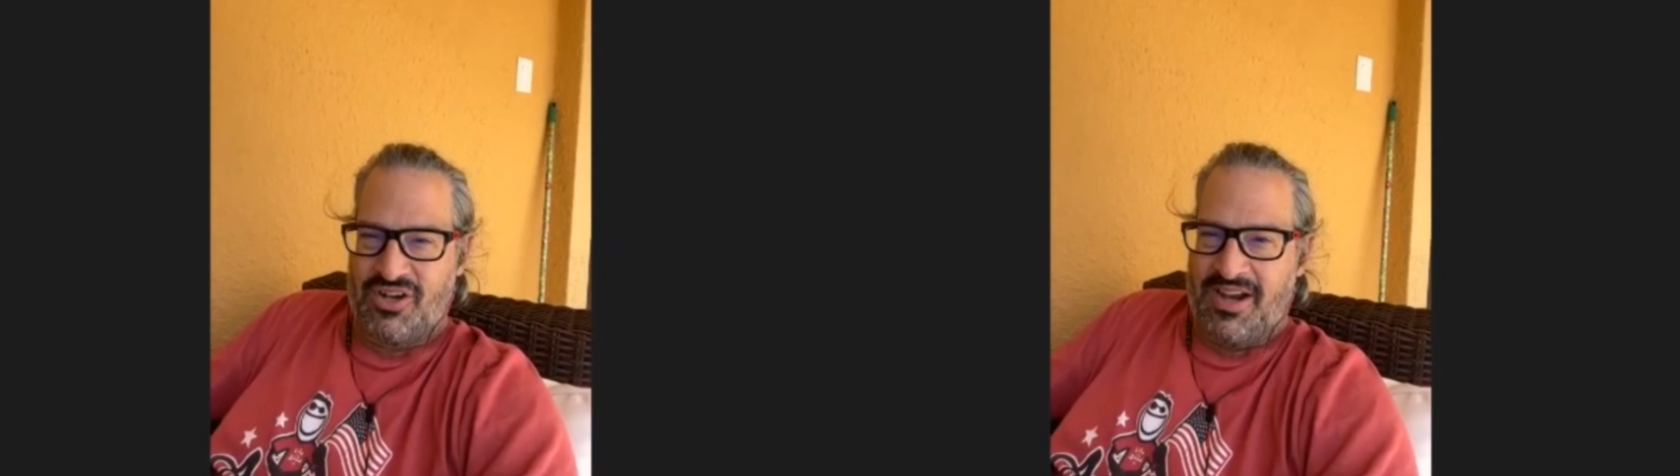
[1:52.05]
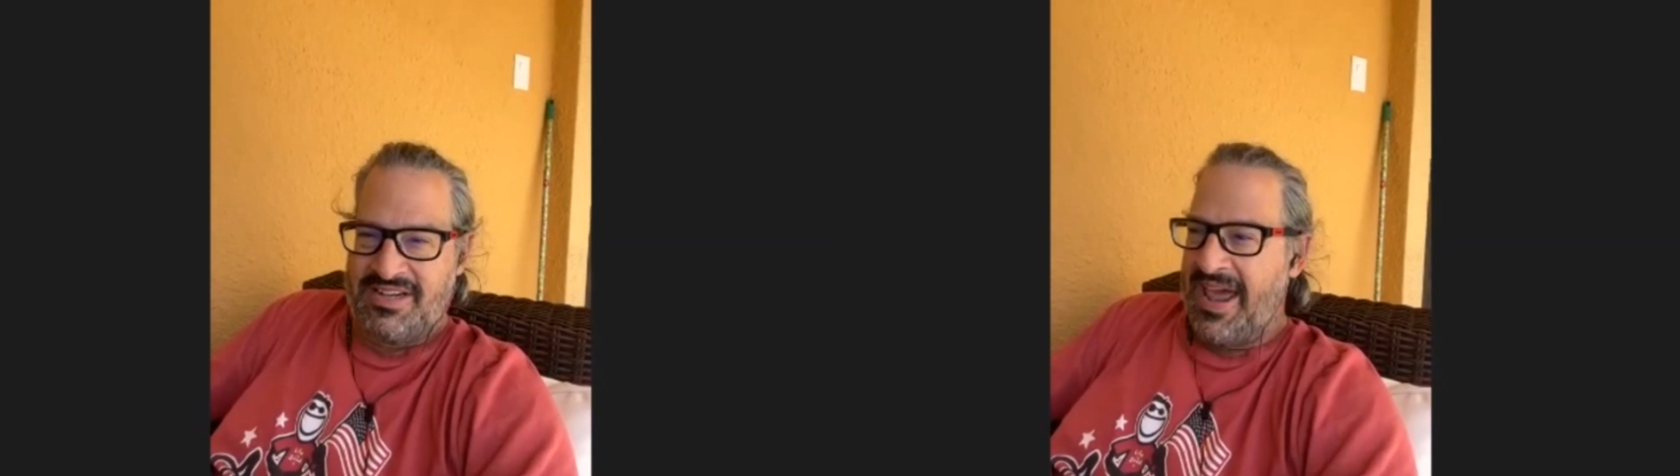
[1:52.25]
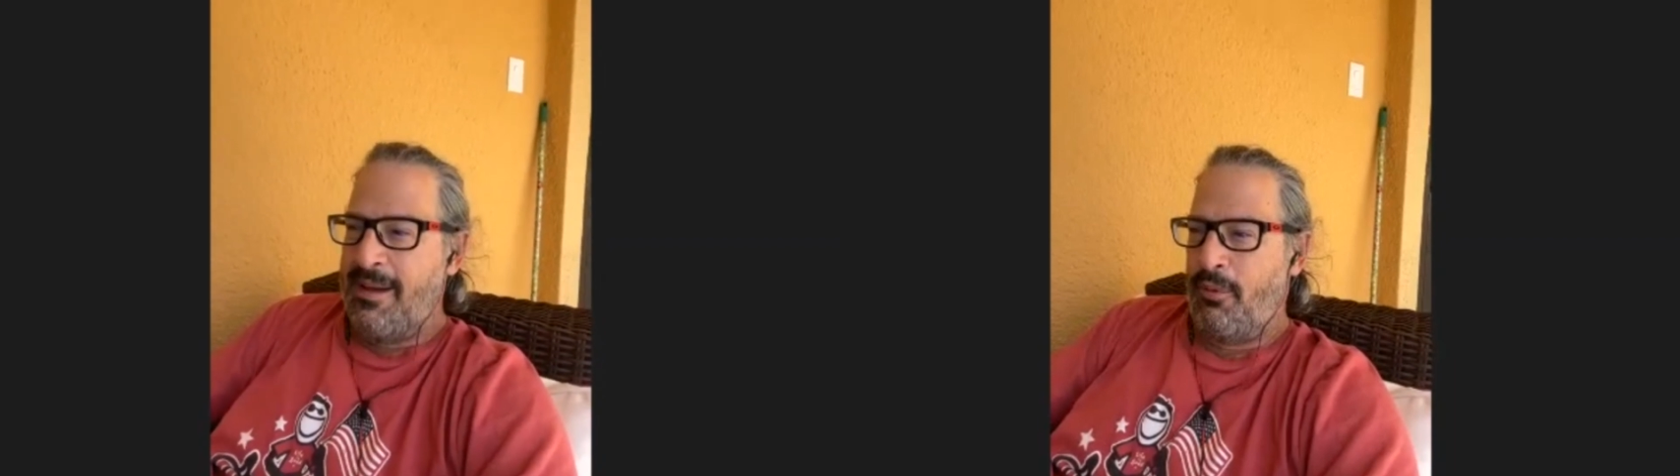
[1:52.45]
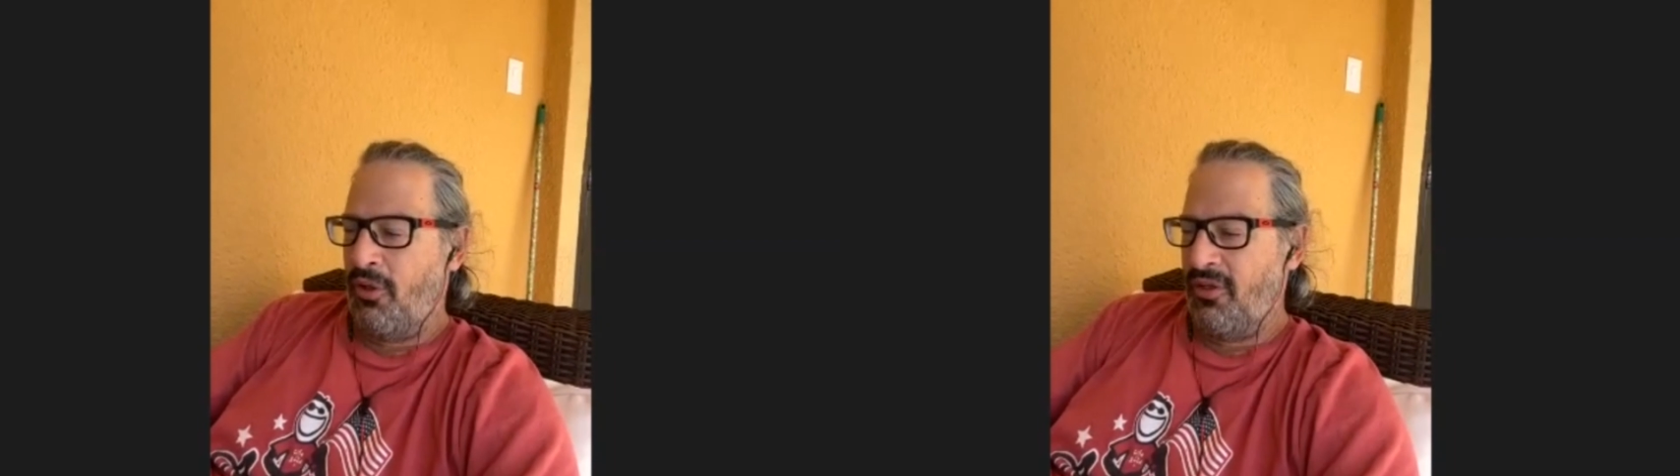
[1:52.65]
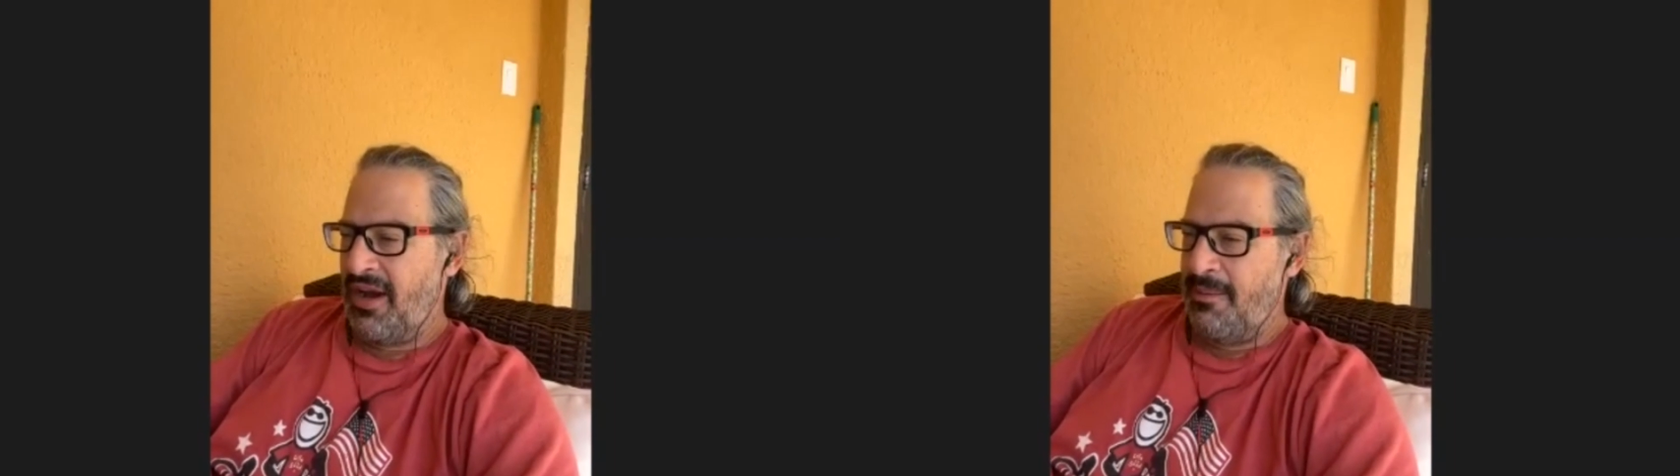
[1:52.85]
I dabble
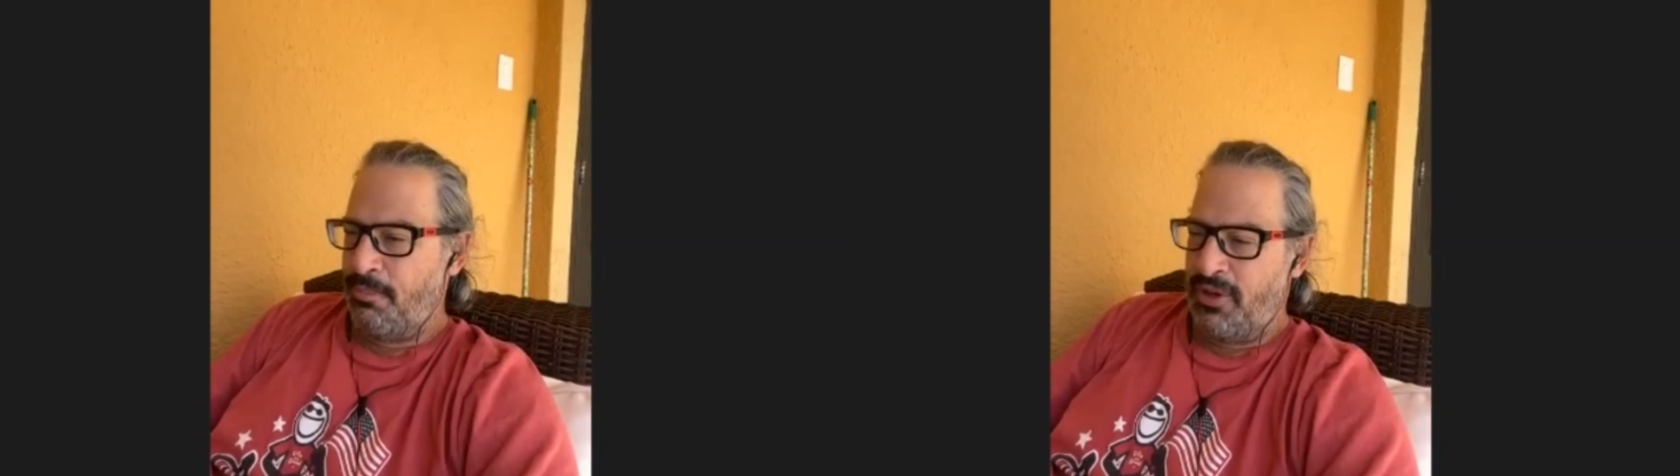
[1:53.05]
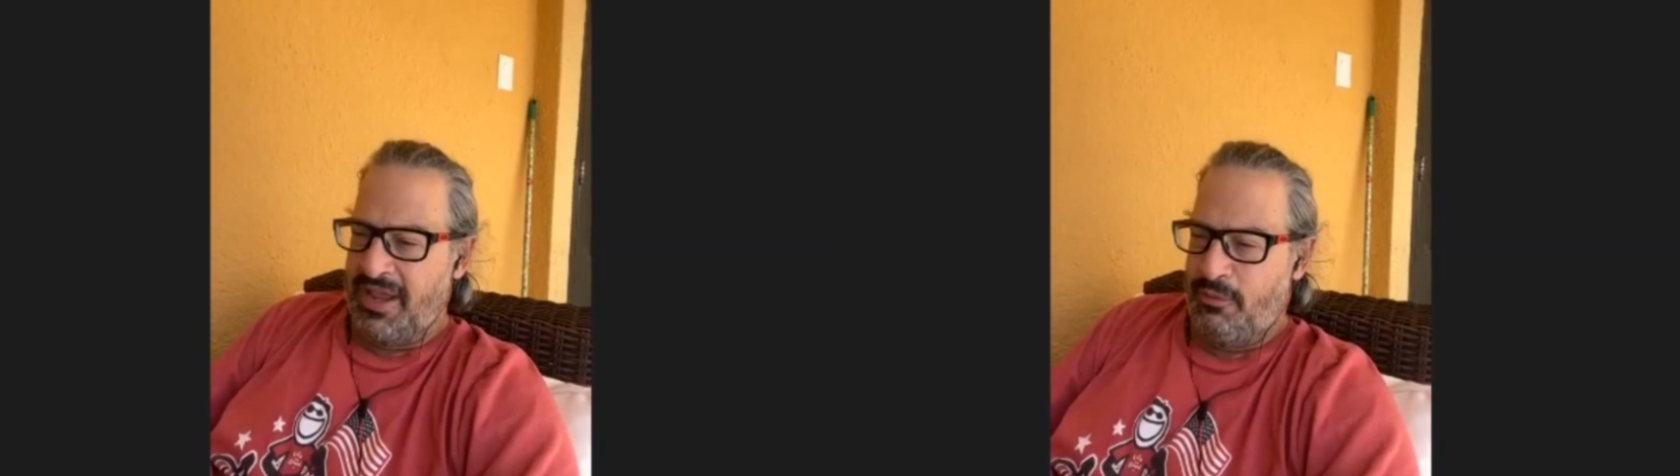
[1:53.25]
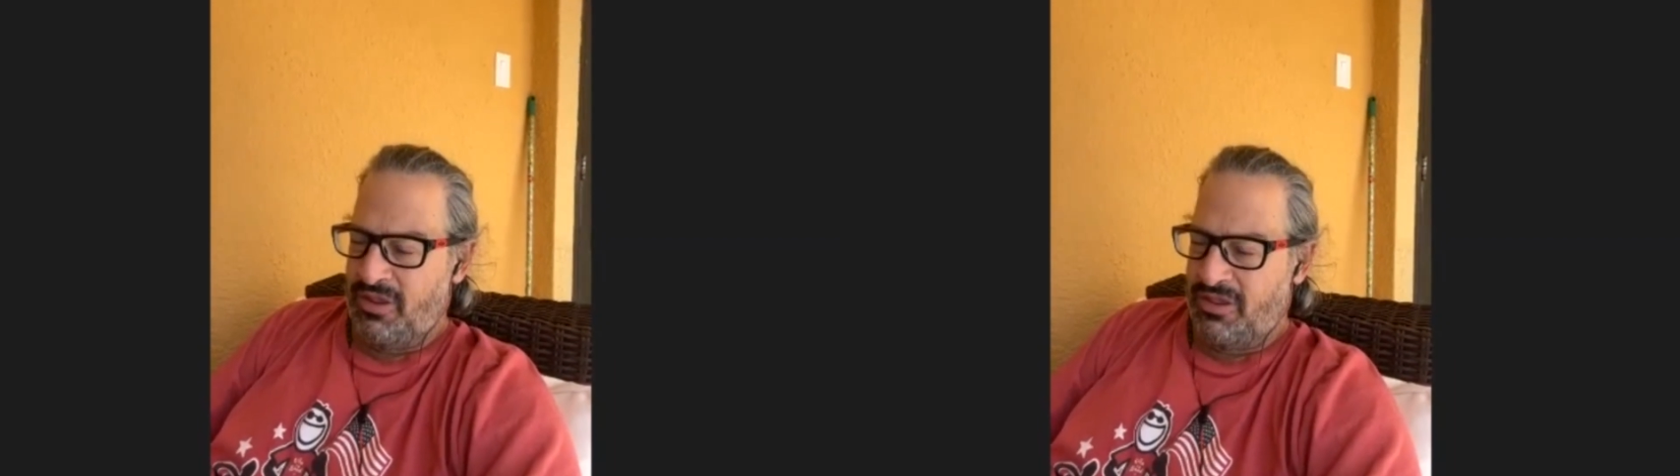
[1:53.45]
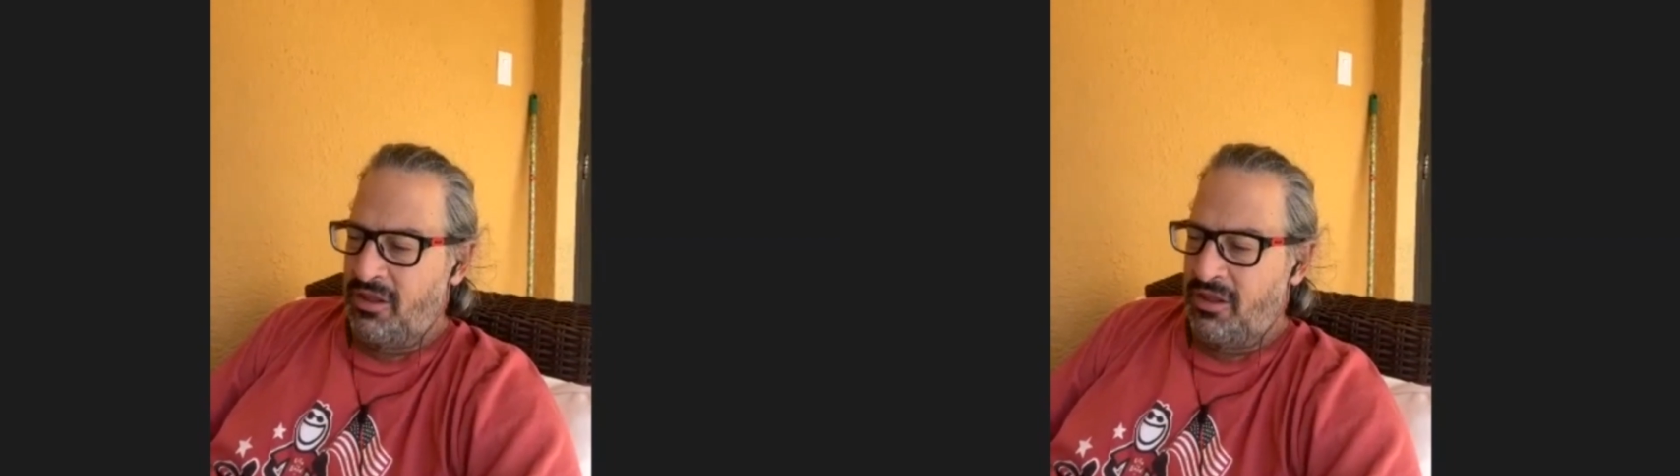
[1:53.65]
and I play with